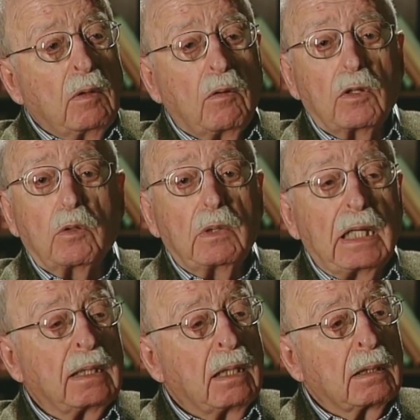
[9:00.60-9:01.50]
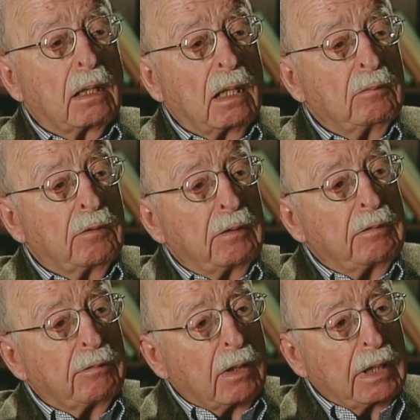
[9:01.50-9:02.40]
although it had not gotten very
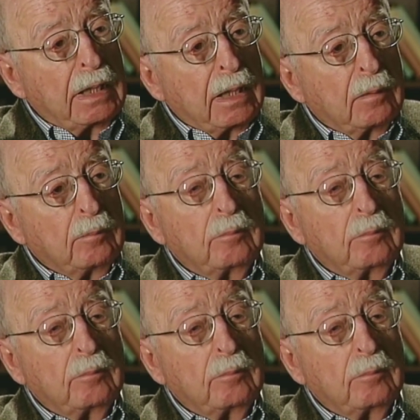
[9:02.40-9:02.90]
far yet.